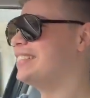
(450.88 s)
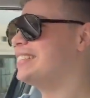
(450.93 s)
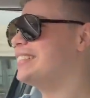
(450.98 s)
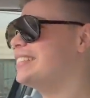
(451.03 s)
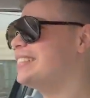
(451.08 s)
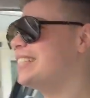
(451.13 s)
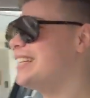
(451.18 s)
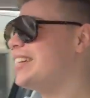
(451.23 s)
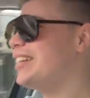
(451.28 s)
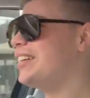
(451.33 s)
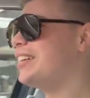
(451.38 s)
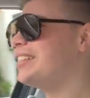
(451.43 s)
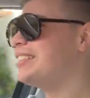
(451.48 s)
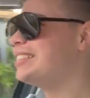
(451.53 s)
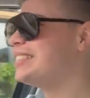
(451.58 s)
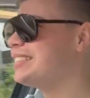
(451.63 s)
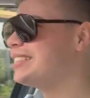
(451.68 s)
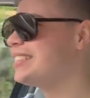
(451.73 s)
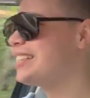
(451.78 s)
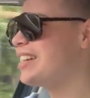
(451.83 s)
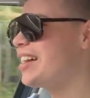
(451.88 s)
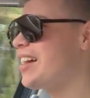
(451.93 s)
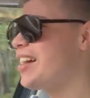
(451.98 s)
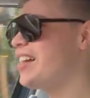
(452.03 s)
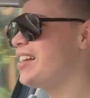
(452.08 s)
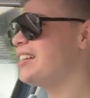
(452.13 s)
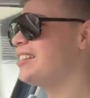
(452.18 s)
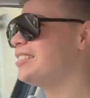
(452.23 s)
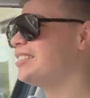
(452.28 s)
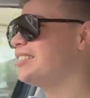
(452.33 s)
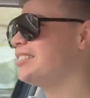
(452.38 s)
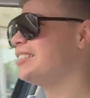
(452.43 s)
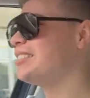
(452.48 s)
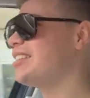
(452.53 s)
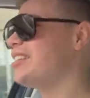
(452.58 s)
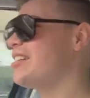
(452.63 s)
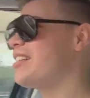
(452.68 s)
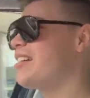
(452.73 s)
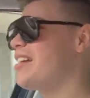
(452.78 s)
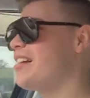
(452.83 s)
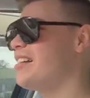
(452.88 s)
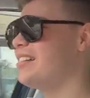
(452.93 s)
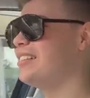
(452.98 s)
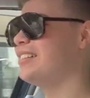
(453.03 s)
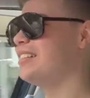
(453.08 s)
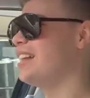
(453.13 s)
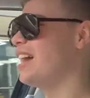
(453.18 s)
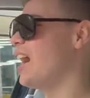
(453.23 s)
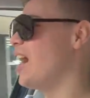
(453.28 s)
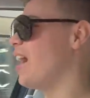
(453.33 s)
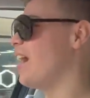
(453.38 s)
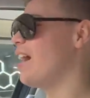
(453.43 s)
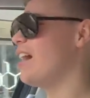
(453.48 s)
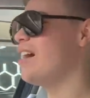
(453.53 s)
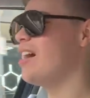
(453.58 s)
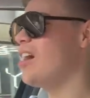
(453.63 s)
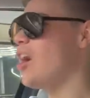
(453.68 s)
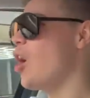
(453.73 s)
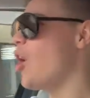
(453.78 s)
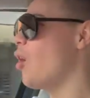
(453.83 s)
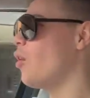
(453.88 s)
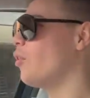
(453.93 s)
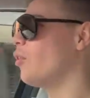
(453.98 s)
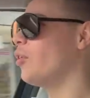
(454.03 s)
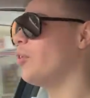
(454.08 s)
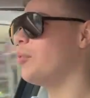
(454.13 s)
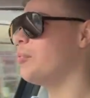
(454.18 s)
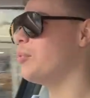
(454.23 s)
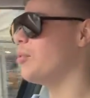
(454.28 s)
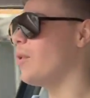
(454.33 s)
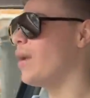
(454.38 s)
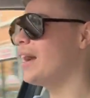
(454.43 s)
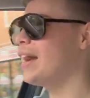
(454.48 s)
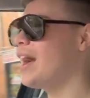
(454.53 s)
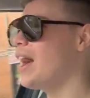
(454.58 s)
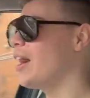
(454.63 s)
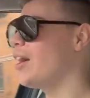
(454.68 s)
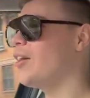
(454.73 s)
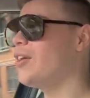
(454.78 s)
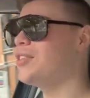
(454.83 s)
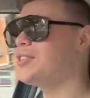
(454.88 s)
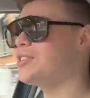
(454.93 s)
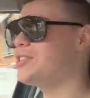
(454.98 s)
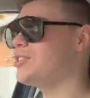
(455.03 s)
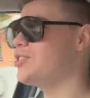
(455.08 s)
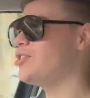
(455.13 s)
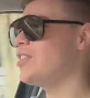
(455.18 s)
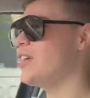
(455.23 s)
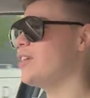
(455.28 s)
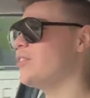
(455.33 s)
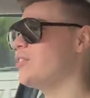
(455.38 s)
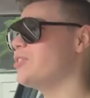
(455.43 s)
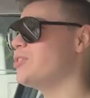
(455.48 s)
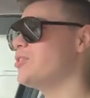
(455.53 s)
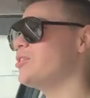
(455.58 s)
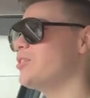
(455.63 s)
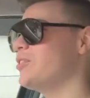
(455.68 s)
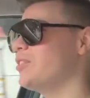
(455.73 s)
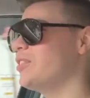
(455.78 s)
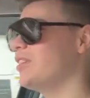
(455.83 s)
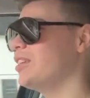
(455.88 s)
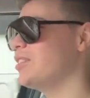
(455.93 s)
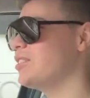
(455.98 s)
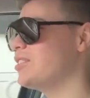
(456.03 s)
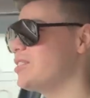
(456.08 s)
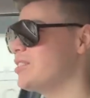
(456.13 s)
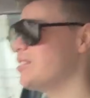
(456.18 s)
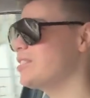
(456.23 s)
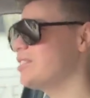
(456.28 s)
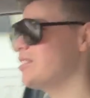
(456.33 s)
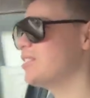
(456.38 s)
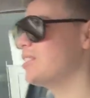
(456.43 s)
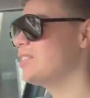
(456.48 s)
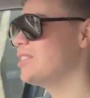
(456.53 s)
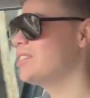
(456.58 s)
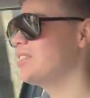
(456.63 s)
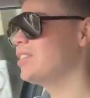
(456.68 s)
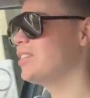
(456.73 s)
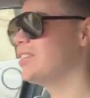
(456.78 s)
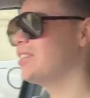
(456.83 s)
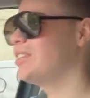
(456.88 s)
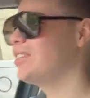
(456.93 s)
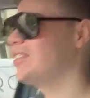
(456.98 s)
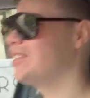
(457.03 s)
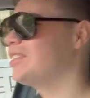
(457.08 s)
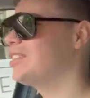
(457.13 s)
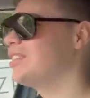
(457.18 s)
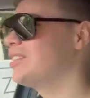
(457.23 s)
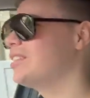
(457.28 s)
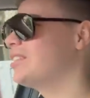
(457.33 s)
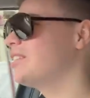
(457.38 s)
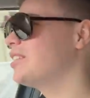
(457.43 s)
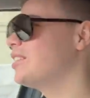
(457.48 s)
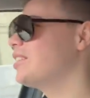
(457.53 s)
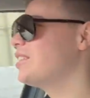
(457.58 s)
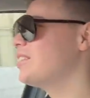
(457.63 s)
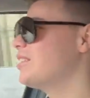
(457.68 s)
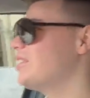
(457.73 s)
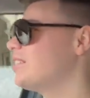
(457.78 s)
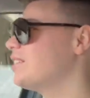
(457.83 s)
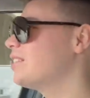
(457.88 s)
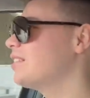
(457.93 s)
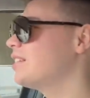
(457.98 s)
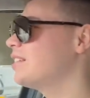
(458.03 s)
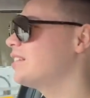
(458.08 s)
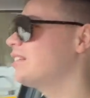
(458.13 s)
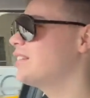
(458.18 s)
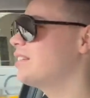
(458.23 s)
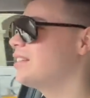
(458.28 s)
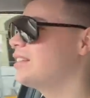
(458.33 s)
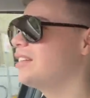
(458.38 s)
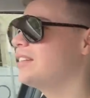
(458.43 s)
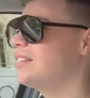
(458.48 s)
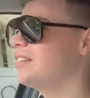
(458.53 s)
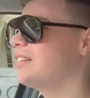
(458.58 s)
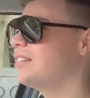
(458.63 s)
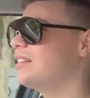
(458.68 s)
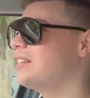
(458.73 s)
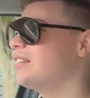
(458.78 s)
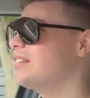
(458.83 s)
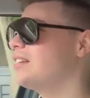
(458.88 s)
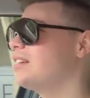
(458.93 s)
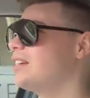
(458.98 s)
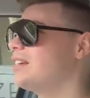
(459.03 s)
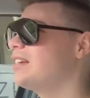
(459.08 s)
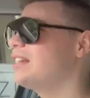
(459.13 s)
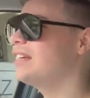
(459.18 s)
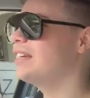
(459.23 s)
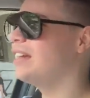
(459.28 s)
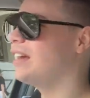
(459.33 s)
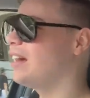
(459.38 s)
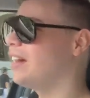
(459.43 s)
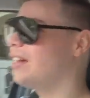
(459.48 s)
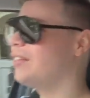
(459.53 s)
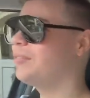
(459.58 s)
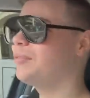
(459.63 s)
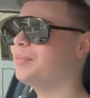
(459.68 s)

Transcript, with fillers: No, driving and talking. No, Shit, horrible. yes. I can't driving and talking about your location, not so much. Yeah.